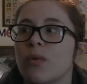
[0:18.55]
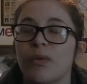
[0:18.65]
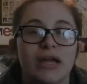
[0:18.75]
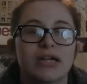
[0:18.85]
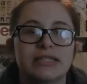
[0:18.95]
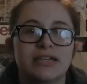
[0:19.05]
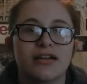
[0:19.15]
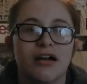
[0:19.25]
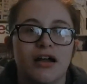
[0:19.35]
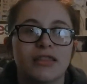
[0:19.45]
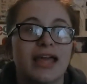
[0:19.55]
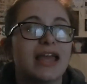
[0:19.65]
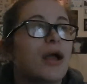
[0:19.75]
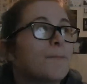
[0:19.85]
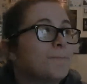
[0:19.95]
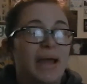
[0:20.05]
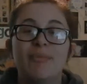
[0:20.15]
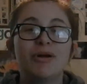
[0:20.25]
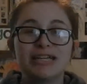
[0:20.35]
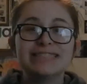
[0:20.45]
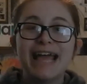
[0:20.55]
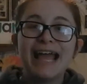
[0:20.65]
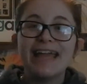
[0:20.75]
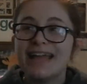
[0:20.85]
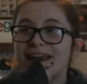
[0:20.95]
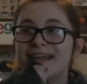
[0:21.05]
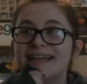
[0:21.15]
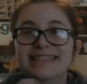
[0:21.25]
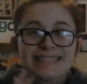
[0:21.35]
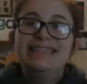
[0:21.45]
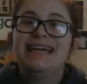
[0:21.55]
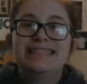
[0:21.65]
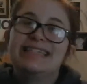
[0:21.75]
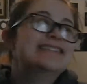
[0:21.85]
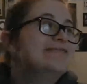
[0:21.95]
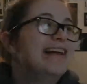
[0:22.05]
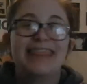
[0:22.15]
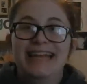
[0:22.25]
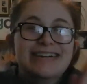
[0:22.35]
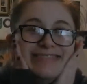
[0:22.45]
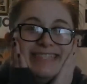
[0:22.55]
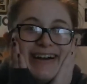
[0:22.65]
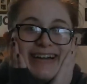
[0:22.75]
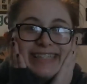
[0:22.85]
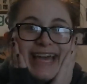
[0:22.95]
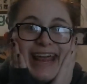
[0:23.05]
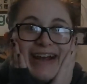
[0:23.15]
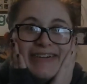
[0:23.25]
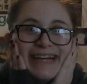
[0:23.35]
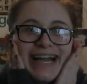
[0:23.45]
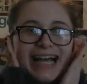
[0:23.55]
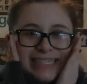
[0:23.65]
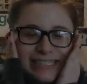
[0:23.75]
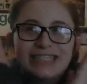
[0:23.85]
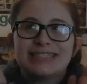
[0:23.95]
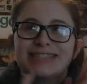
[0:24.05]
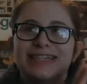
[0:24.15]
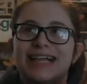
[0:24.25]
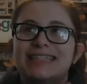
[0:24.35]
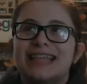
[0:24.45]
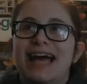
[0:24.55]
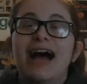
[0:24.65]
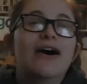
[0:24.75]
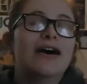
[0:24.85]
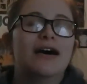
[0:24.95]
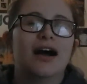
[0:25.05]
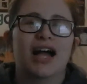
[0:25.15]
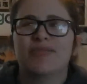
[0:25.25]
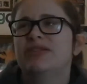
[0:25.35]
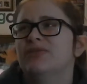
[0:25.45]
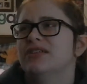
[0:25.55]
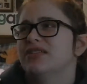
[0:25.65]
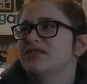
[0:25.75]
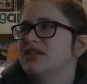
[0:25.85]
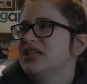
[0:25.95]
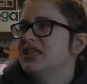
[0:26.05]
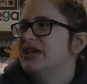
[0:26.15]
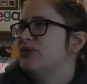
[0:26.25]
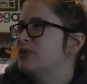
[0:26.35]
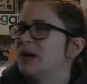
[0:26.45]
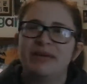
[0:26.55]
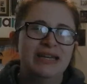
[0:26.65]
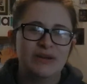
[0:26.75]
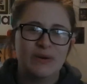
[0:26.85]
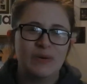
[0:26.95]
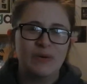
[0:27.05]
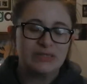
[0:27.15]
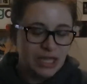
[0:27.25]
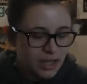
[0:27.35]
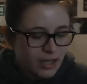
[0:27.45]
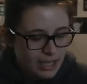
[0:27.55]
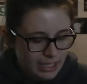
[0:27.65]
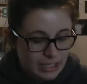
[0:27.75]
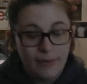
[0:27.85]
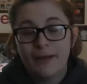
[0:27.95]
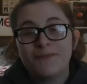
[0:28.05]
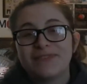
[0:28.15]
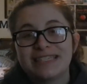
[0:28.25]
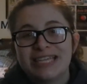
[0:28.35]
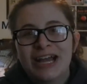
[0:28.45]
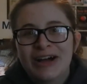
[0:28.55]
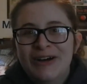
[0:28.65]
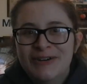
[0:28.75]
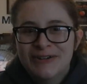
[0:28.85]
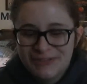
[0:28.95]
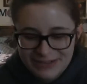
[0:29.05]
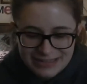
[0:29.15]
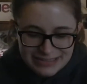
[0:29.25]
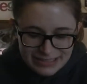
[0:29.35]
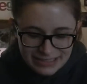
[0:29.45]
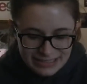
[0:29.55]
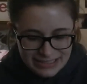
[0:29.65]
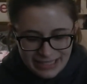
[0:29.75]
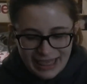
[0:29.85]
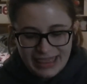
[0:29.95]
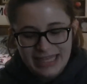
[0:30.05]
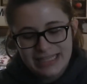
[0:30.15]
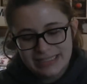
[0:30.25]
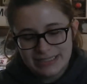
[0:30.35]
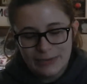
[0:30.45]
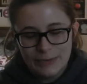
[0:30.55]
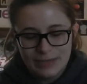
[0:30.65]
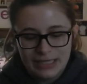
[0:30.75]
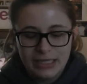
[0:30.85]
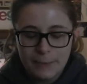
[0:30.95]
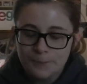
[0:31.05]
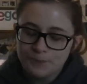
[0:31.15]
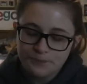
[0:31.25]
Where has it gone? Like, my birthday is in less than a month, and I'm so excited. Oh my gosh, I just realized that. I'll be 23. Ooh, I'm getting old. Anyway, so this week,